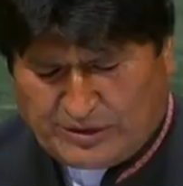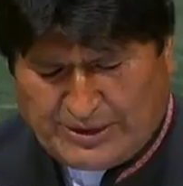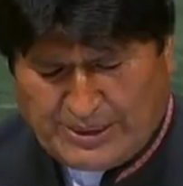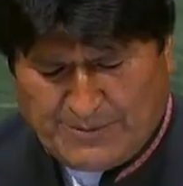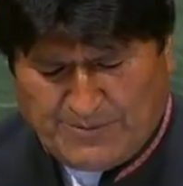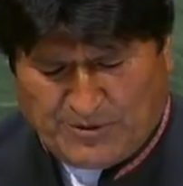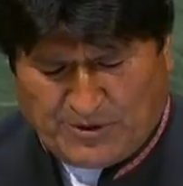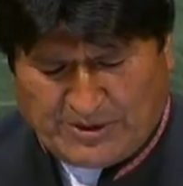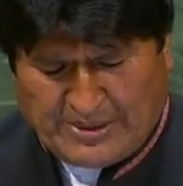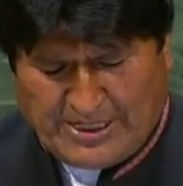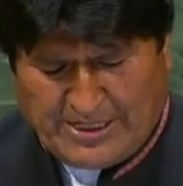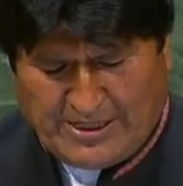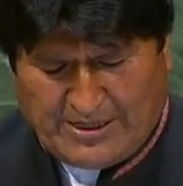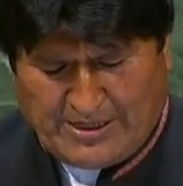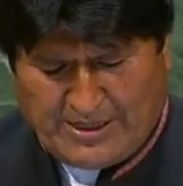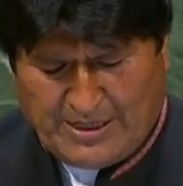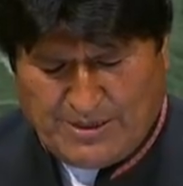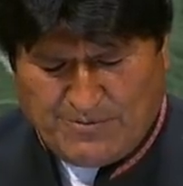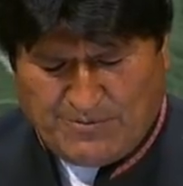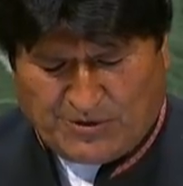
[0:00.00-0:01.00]
of
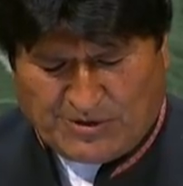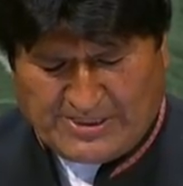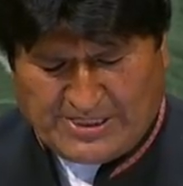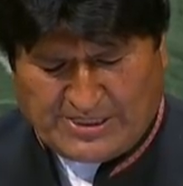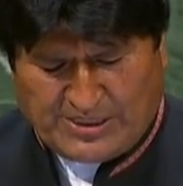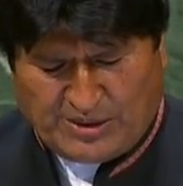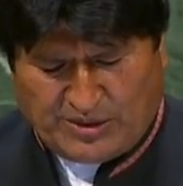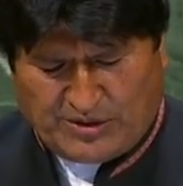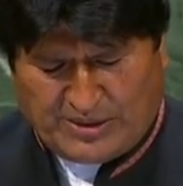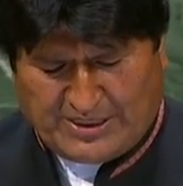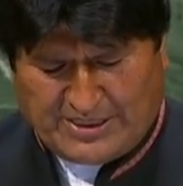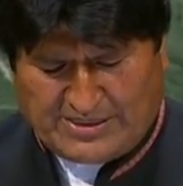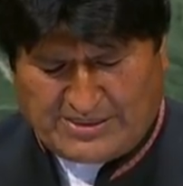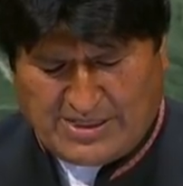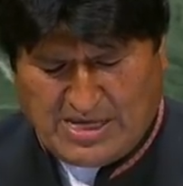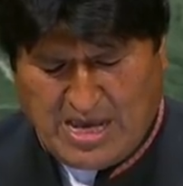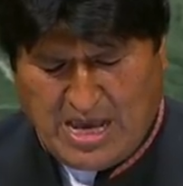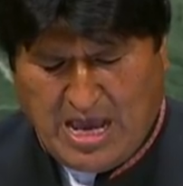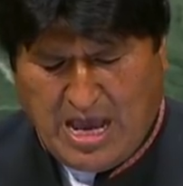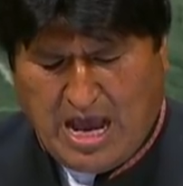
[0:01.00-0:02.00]
USAID and
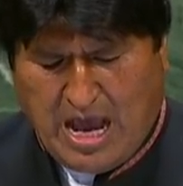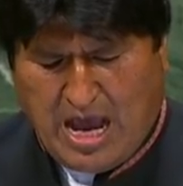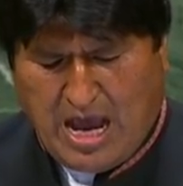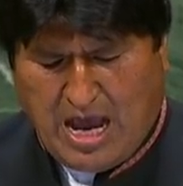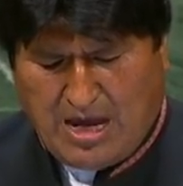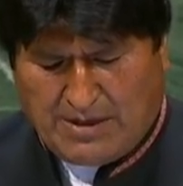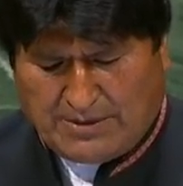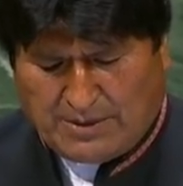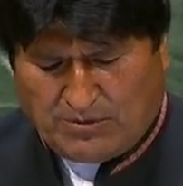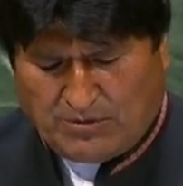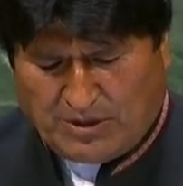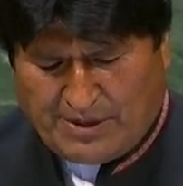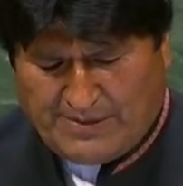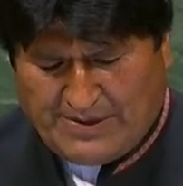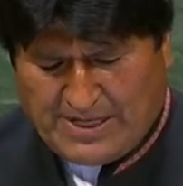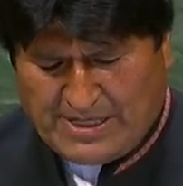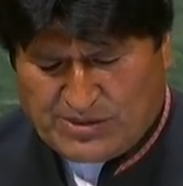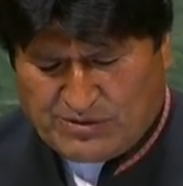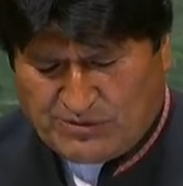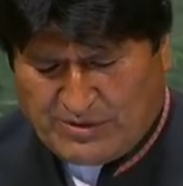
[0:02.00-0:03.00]
EDI,
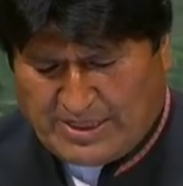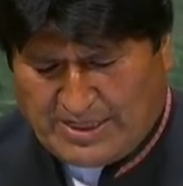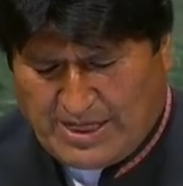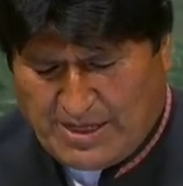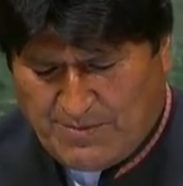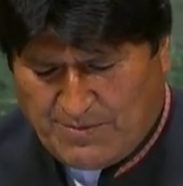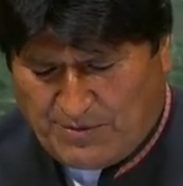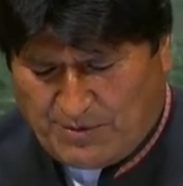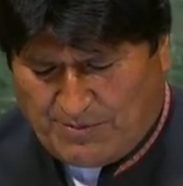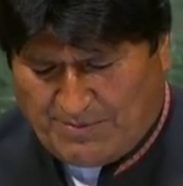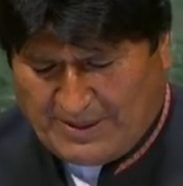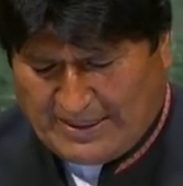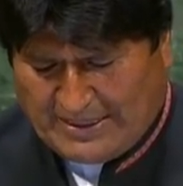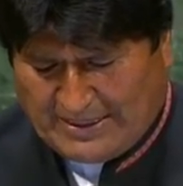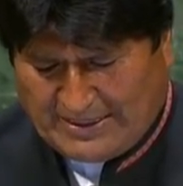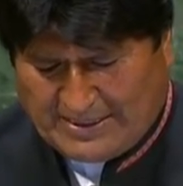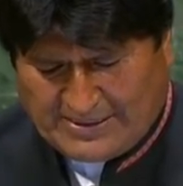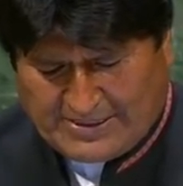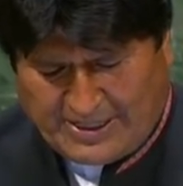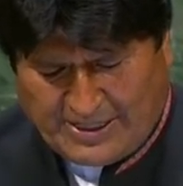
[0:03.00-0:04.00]
and
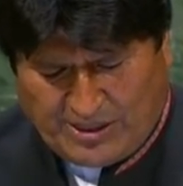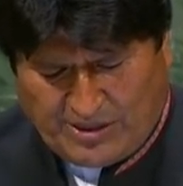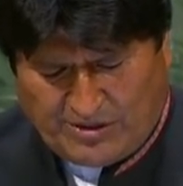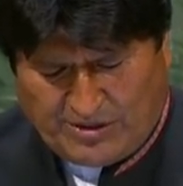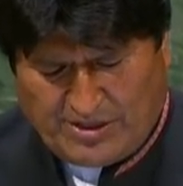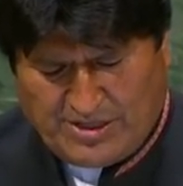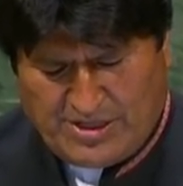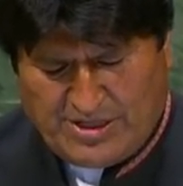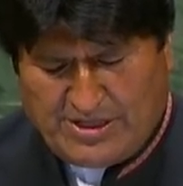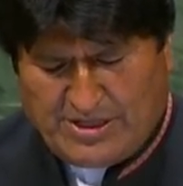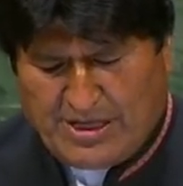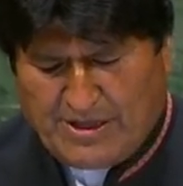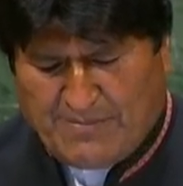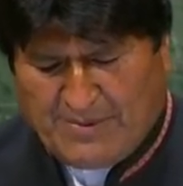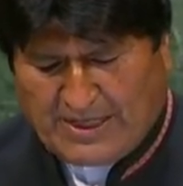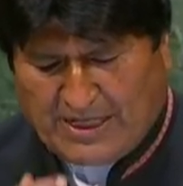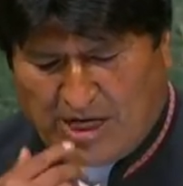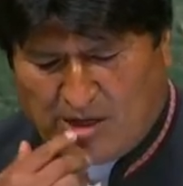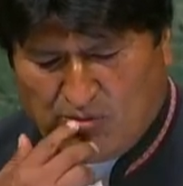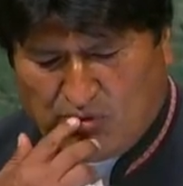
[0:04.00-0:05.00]

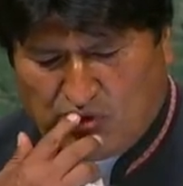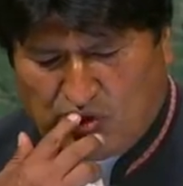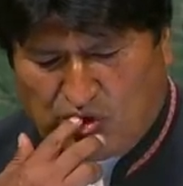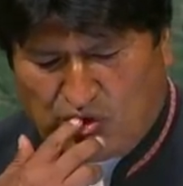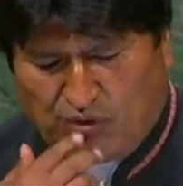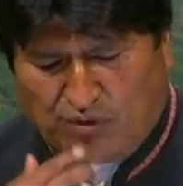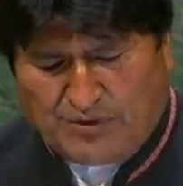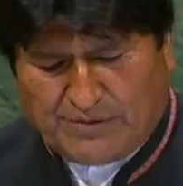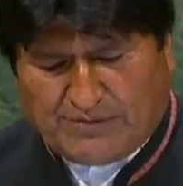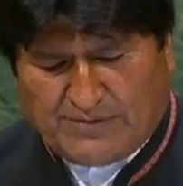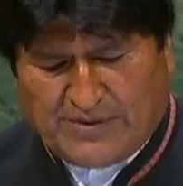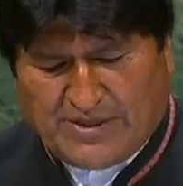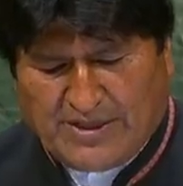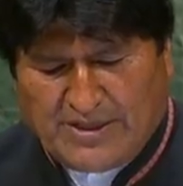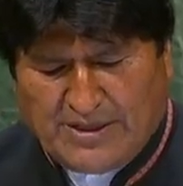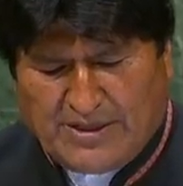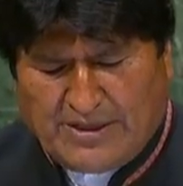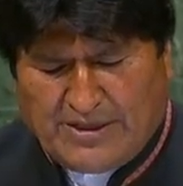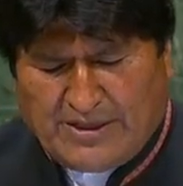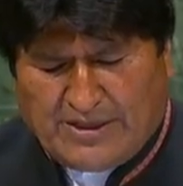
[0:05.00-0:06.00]
we
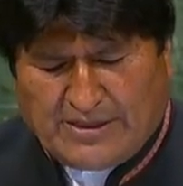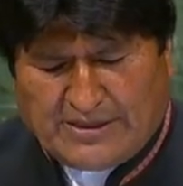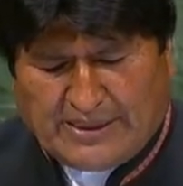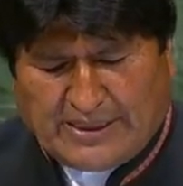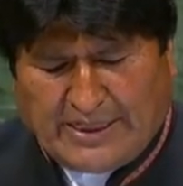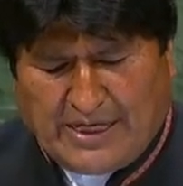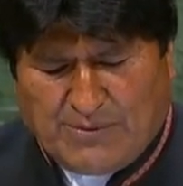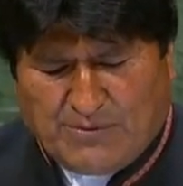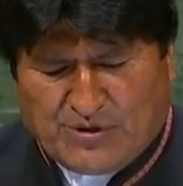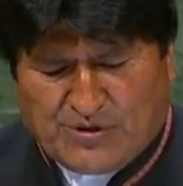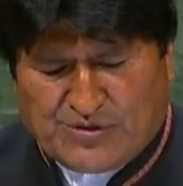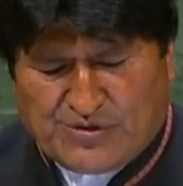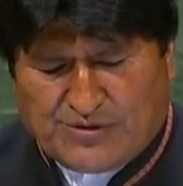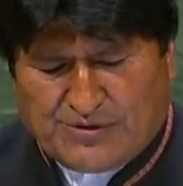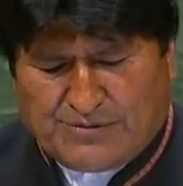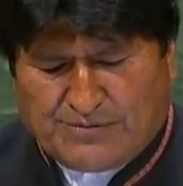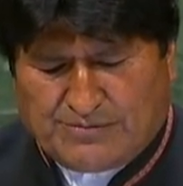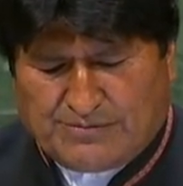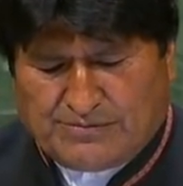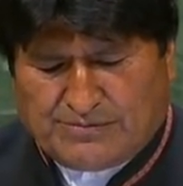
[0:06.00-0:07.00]
have gotten
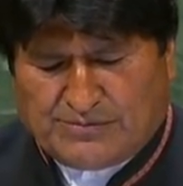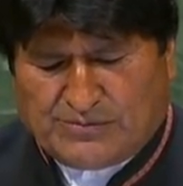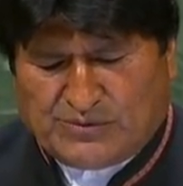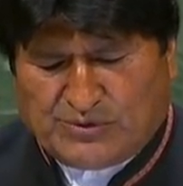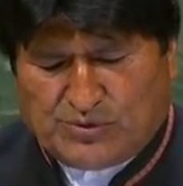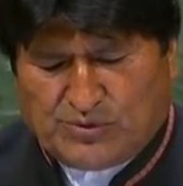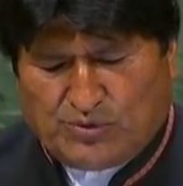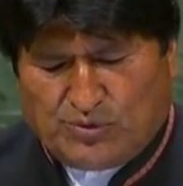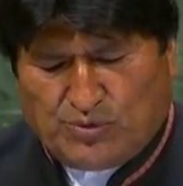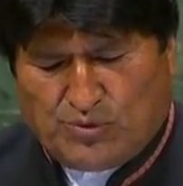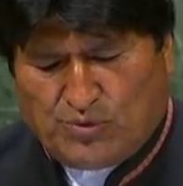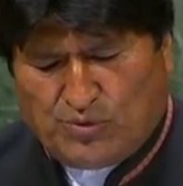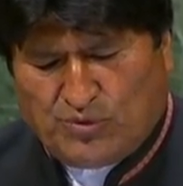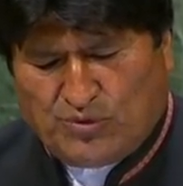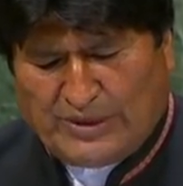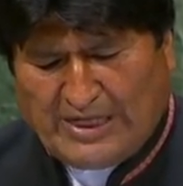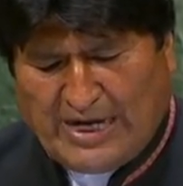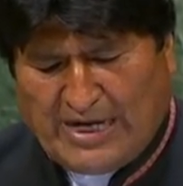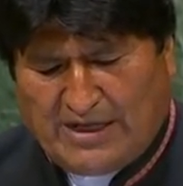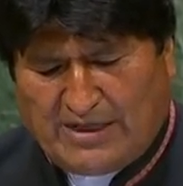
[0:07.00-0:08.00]
rid of
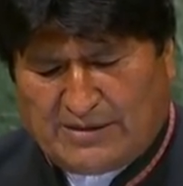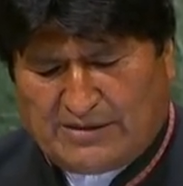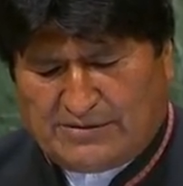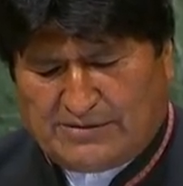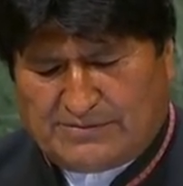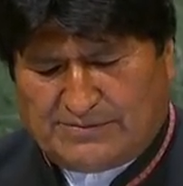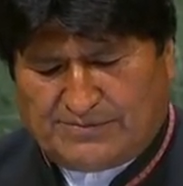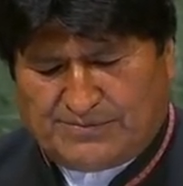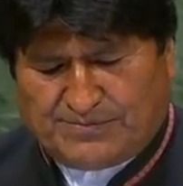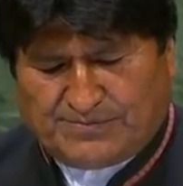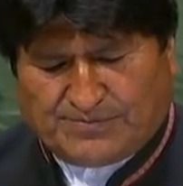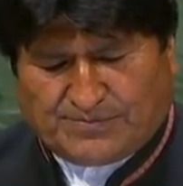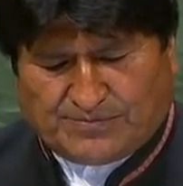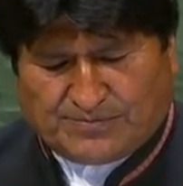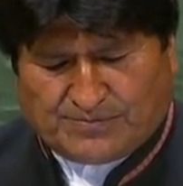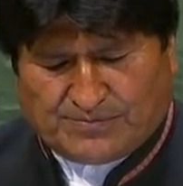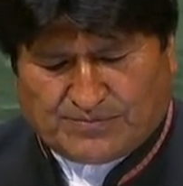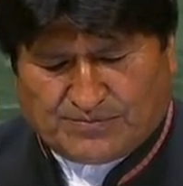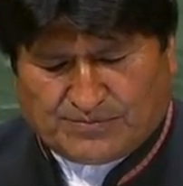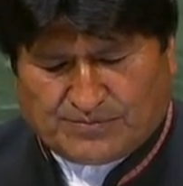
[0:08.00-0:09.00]

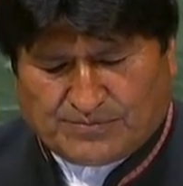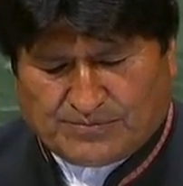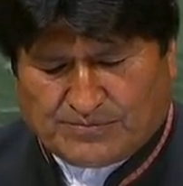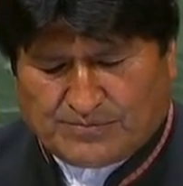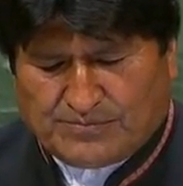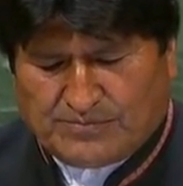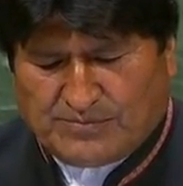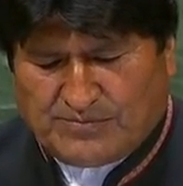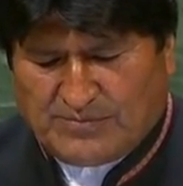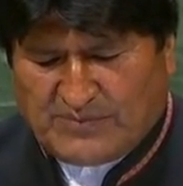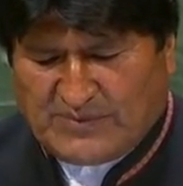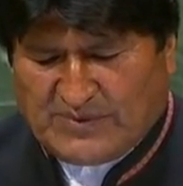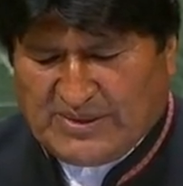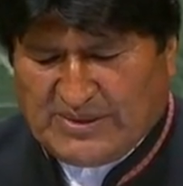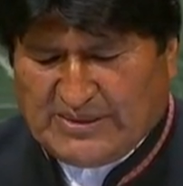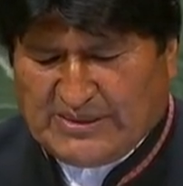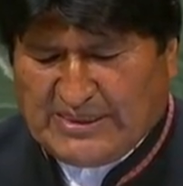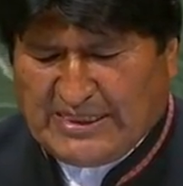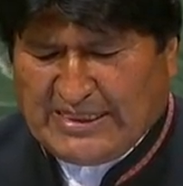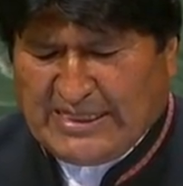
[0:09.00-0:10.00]
impositions from the
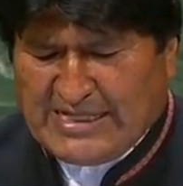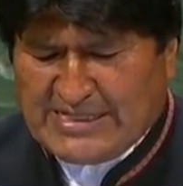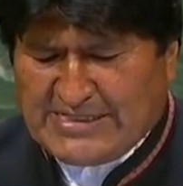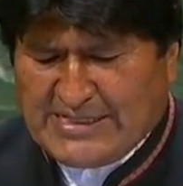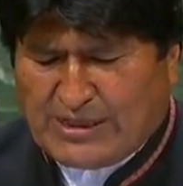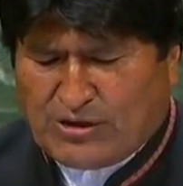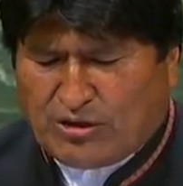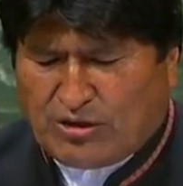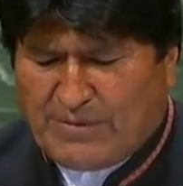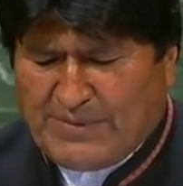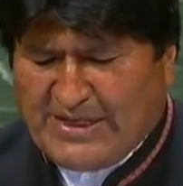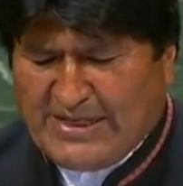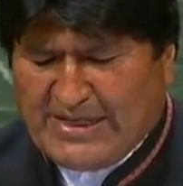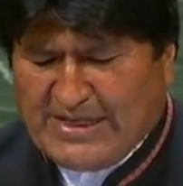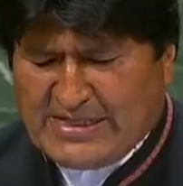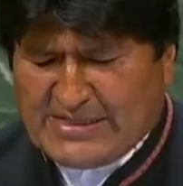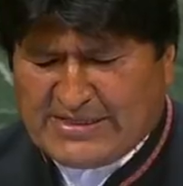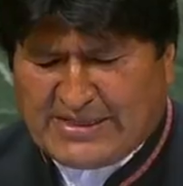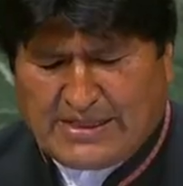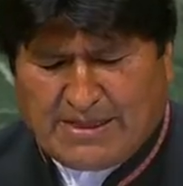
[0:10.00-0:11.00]
International Monetary
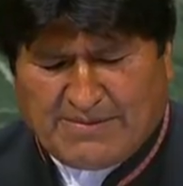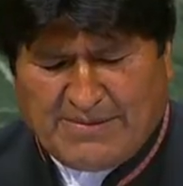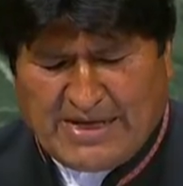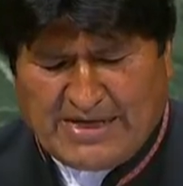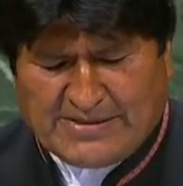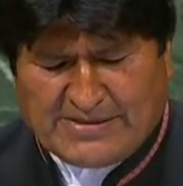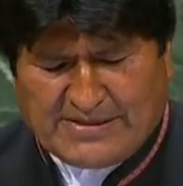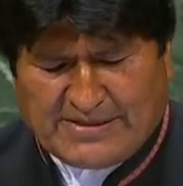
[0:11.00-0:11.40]
Fund.